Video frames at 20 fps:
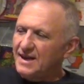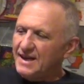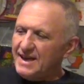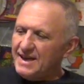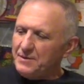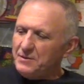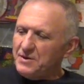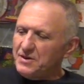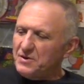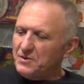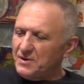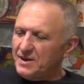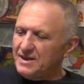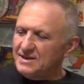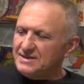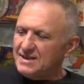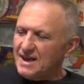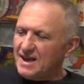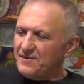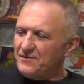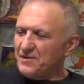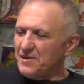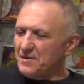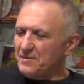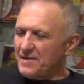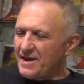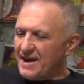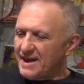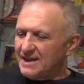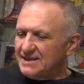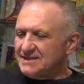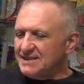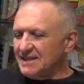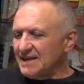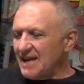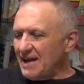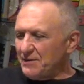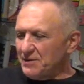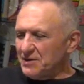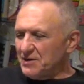he would do his half of the
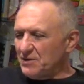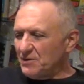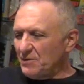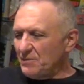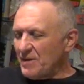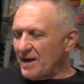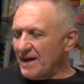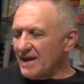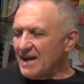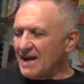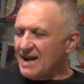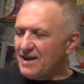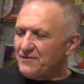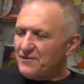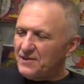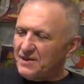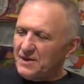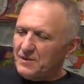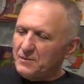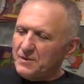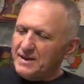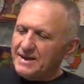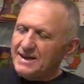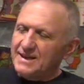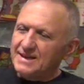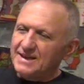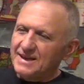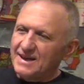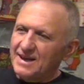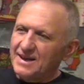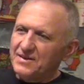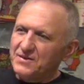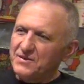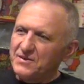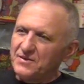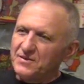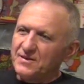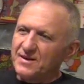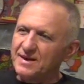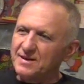magazine, I would do my half, and then we'd get
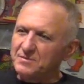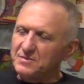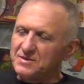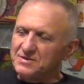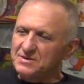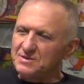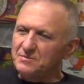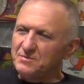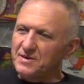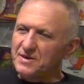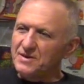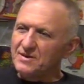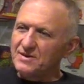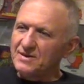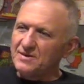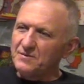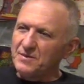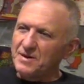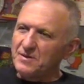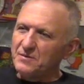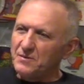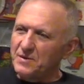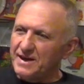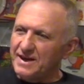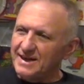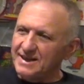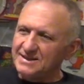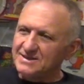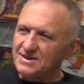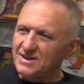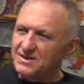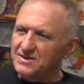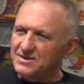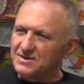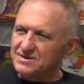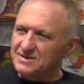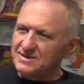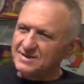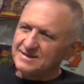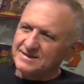together and drink a bunch of beer, and we'd read each
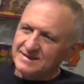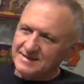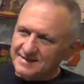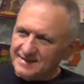other's and